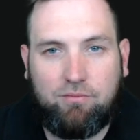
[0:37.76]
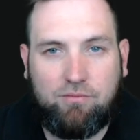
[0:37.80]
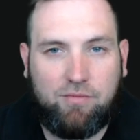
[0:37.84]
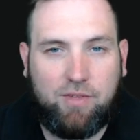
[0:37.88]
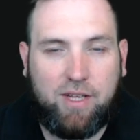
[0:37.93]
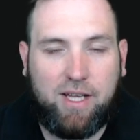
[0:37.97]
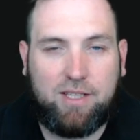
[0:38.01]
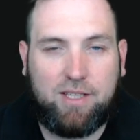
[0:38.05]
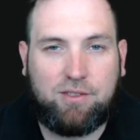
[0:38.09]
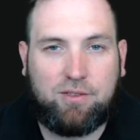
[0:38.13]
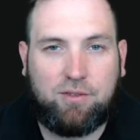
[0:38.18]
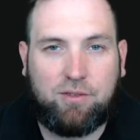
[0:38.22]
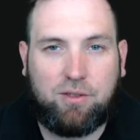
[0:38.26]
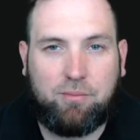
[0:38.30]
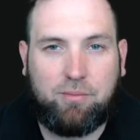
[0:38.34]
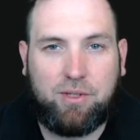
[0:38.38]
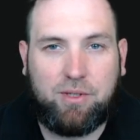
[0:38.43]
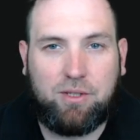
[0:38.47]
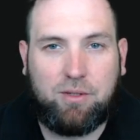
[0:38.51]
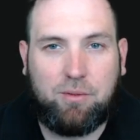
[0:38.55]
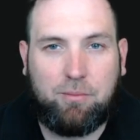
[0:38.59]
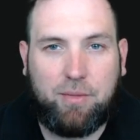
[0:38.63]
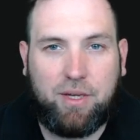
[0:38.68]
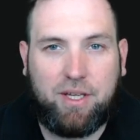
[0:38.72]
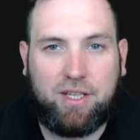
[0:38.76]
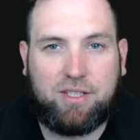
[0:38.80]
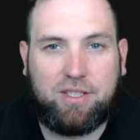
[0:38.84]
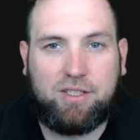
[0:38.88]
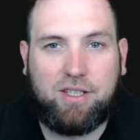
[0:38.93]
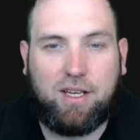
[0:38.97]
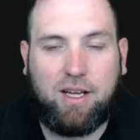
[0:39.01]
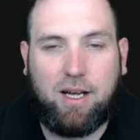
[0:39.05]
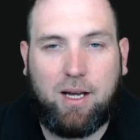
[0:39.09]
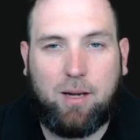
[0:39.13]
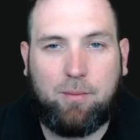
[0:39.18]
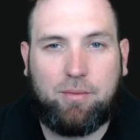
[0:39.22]
that's going to be your
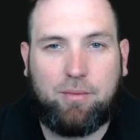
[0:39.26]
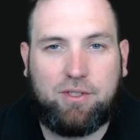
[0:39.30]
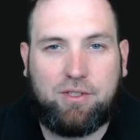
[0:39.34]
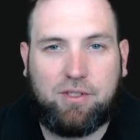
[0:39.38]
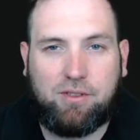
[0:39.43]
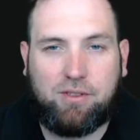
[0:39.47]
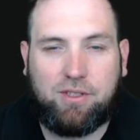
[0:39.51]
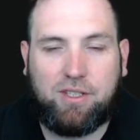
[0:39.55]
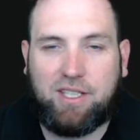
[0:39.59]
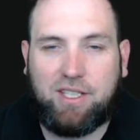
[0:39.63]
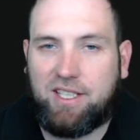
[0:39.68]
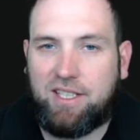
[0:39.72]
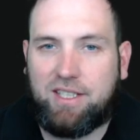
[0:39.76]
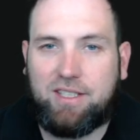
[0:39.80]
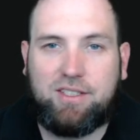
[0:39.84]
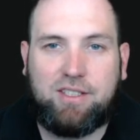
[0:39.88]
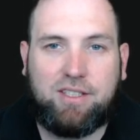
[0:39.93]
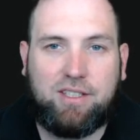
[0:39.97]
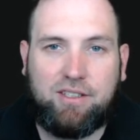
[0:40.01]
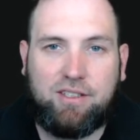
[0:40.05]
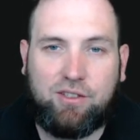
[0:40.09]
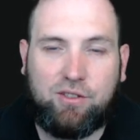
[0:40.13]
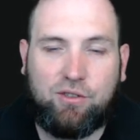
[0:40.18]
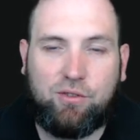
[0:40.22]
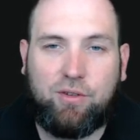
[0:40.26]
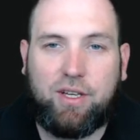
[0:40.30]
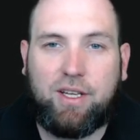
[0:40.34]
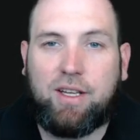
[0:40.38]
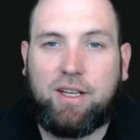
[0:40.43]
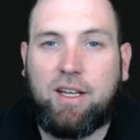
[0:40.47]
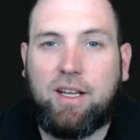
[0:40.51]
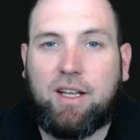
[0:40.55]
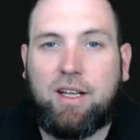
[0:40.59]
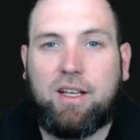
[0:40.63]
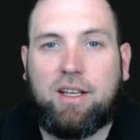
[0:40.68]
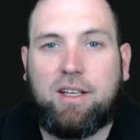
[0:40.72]
best opportunity to do
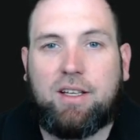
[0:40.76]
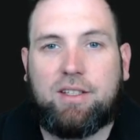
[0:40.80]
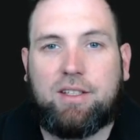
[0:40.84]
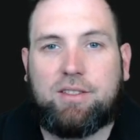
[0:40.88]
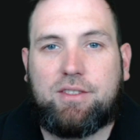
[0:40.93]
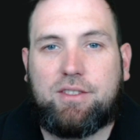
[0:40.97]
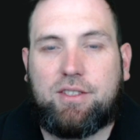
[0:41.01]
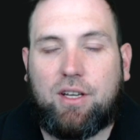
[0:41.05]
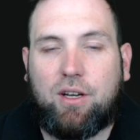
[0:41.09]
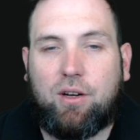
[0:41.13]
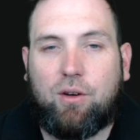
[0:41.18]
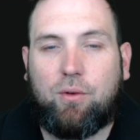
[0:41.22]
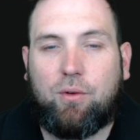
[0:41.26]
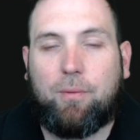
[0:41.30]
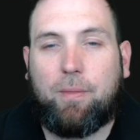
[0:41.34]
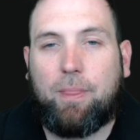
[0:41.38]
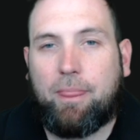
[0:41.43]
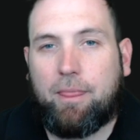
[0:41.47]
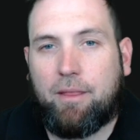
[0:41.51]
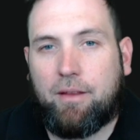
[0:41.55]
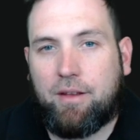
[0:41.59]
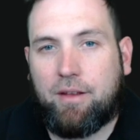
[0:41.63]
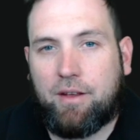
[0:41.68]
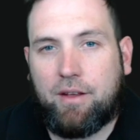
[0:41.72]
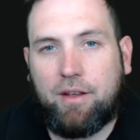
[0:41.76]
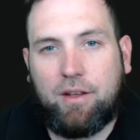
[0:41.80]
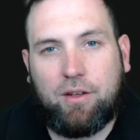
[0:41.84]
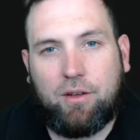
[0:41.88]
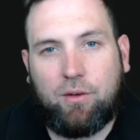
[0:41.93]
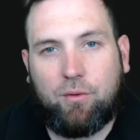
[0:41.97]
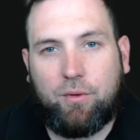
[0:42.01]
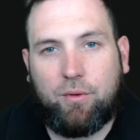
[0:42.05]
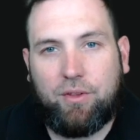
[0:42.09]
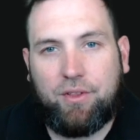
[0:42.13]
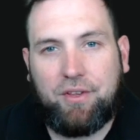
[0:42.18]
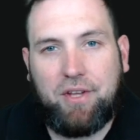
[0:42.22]
it. So
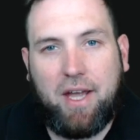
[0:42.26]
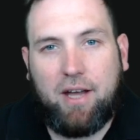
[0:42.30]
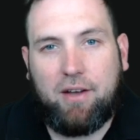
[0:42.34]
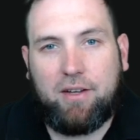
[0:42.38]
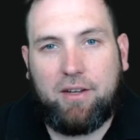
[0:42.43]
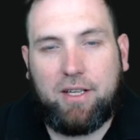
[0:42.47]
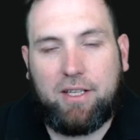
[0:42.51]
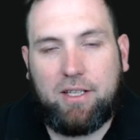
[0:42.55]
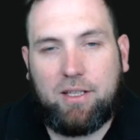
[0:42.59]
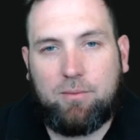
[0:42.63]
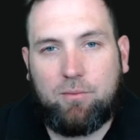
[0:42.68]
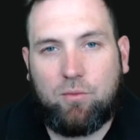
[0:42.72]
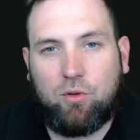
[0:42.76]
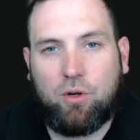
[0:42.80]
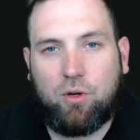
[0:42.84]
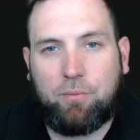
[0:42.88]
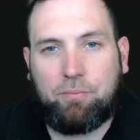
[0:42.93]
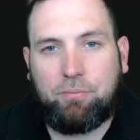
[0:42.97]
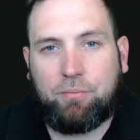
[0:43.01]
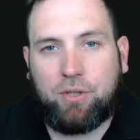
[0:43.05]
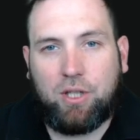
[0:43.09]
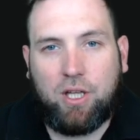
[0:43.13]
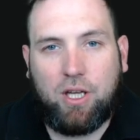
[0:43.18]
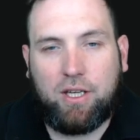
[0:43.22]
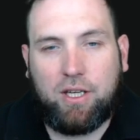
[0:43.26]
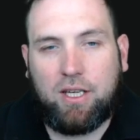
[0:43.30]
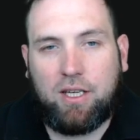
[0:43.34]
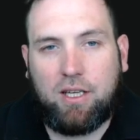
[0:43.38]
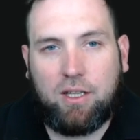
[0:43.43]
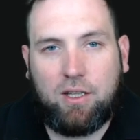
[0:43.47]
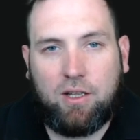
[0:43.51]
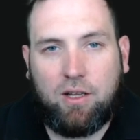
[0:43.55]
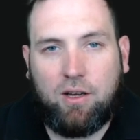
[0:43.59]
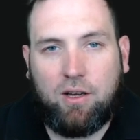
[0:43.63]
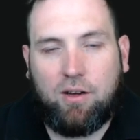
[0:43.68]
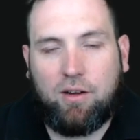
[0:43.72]
without any more plugging
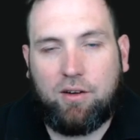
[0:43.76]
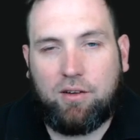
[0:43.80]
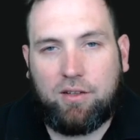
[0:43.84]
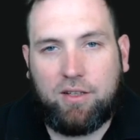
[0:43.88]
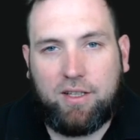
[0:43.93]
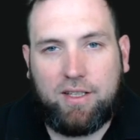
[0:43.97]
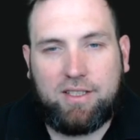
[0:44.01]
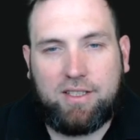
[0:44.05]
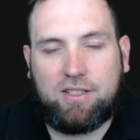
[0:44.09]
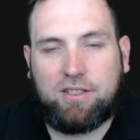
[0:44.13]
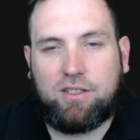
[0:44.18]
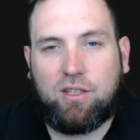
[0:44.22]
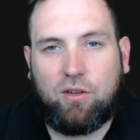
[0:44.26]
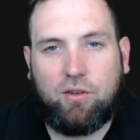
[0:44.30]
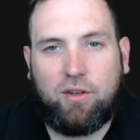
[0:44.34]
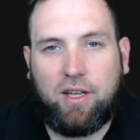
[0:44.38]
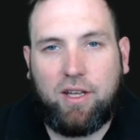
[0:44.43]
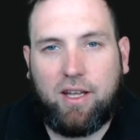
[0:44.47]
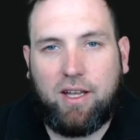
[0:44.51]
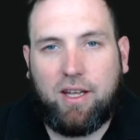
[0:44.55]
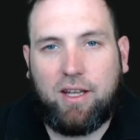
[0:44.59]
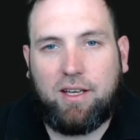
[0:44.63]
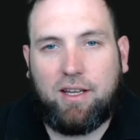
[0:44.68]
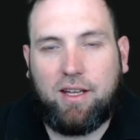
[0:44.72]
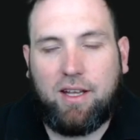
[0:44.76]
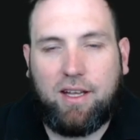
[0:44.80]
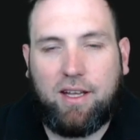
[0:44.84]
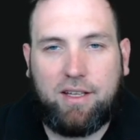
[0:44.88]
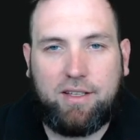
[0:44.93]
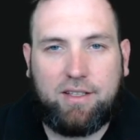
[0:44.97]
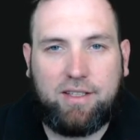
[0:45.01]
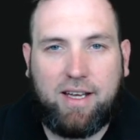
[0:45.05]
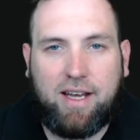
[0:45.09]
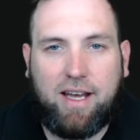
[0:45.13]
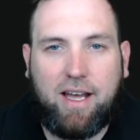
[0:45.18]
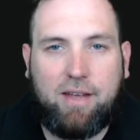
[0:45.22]
along, let's go ahead
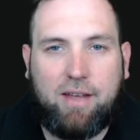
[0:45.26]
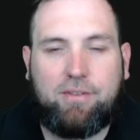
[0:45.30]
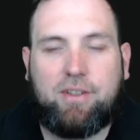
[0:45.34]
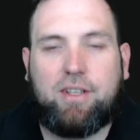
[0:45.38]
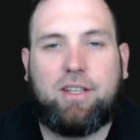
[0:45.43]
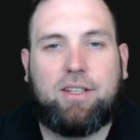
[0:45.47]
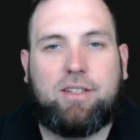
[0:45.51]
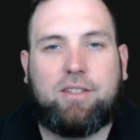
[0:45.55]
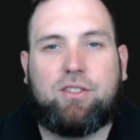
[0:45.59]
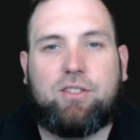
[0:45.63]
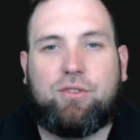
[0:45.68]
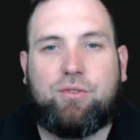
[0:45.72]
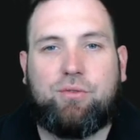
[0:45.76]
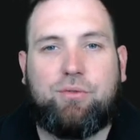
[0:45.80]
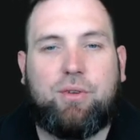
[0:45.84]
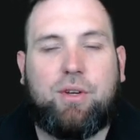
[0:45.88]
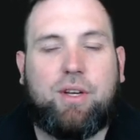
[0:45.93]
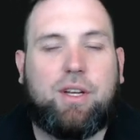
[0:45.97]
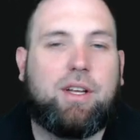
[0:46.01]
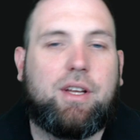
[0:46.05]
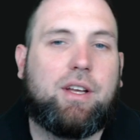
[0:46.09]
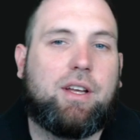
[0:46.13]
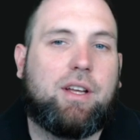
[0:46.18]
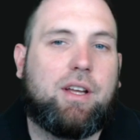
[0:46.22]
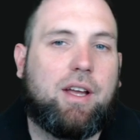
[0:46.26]
and dive into